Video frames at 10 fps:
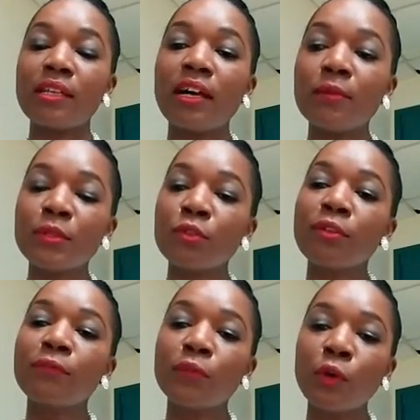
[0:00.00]
It helps you
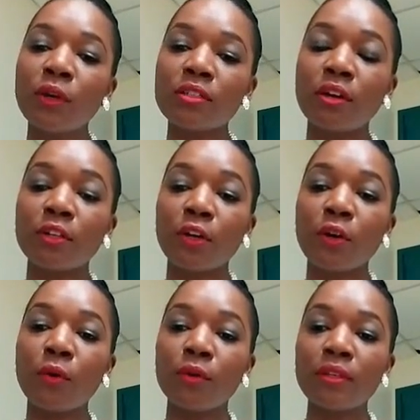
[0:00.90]
to focus on your
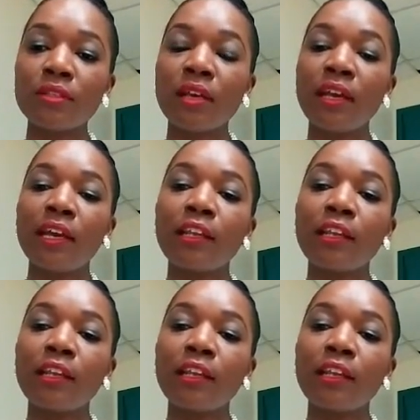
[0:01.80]
goals.